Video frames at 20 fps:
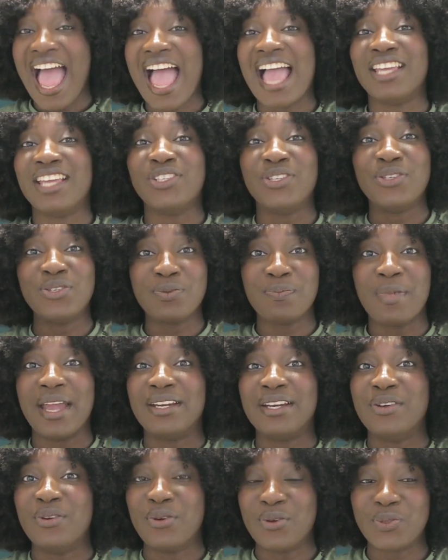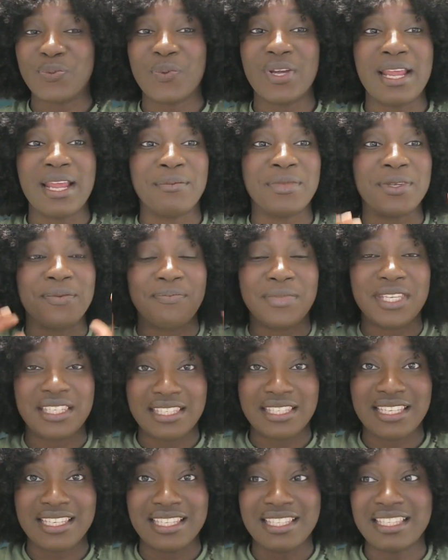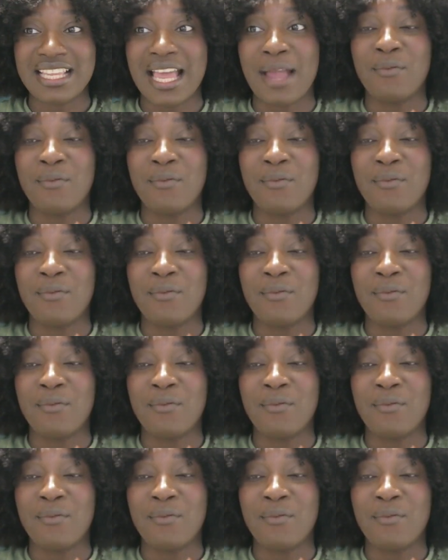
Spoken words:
I use my notes when I'm in meetings.